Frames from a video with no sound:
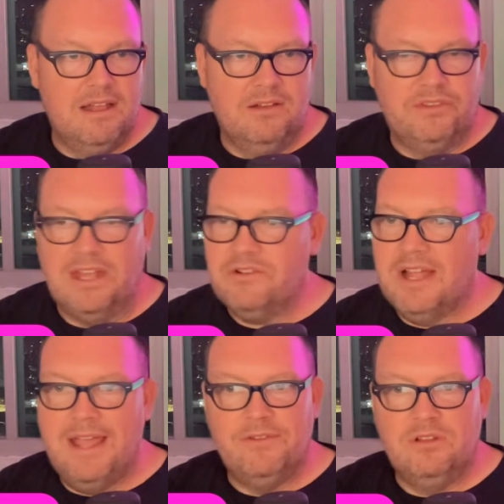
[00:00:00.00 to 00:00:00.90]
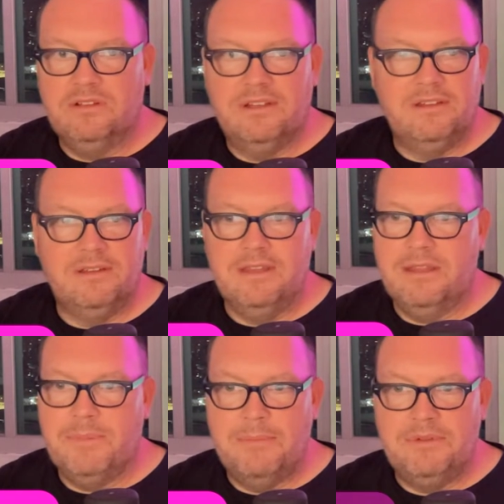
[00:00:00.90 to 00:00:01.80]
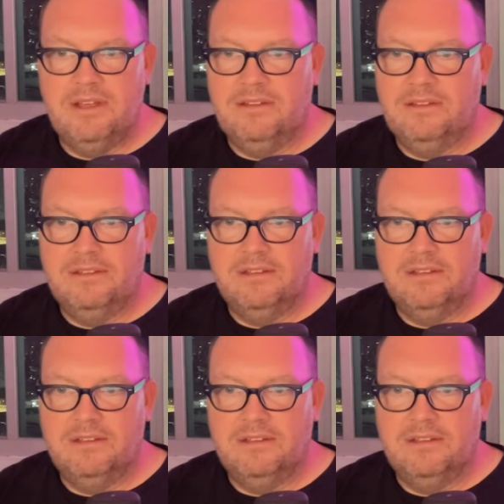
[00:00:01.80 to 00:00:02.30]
Sandra, I haven't looked at the peptides.